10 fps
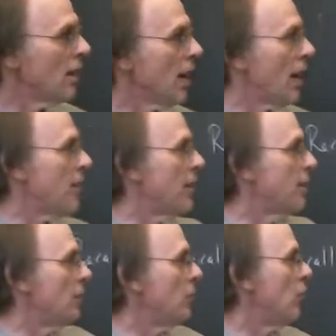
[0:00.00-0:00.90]
And then
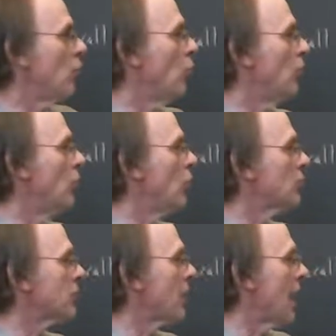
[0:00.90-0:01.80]

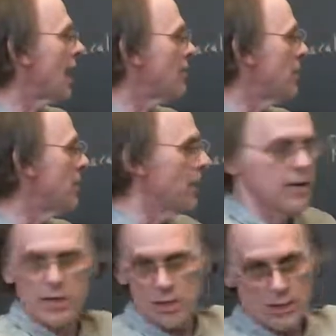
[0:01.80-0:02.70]
what's going to happen
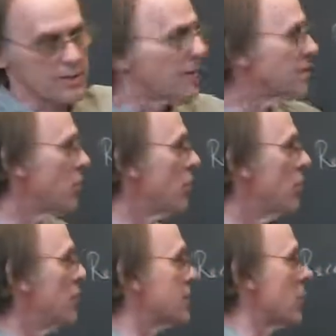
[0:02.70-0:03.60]
then is
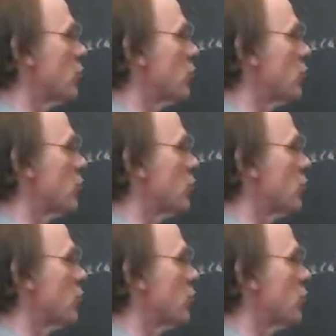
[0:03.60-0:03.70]
the